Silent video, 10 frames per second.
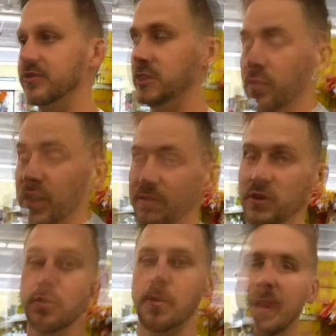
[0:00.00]
So if you
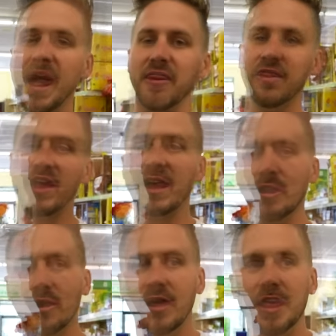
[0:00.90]
do the math
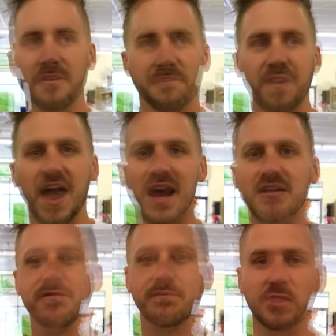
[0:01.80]
there, five